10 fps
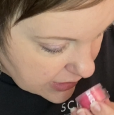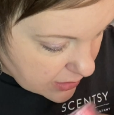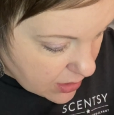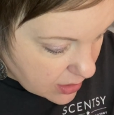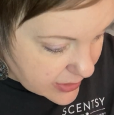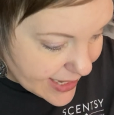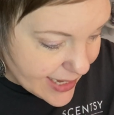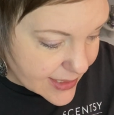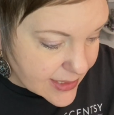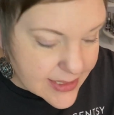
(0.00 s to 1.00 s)
called
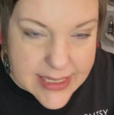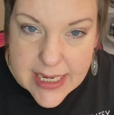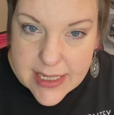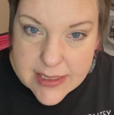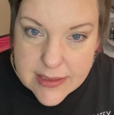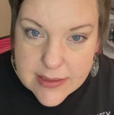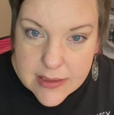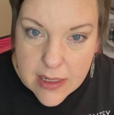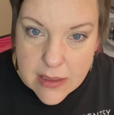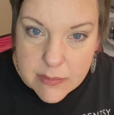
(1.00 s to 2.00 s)
Island Days
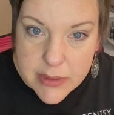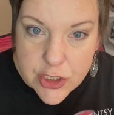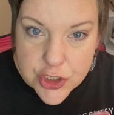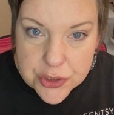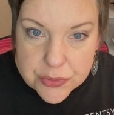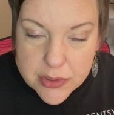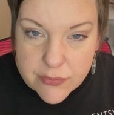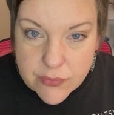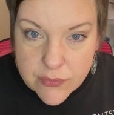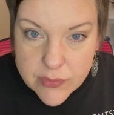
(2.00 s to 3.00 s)
in June of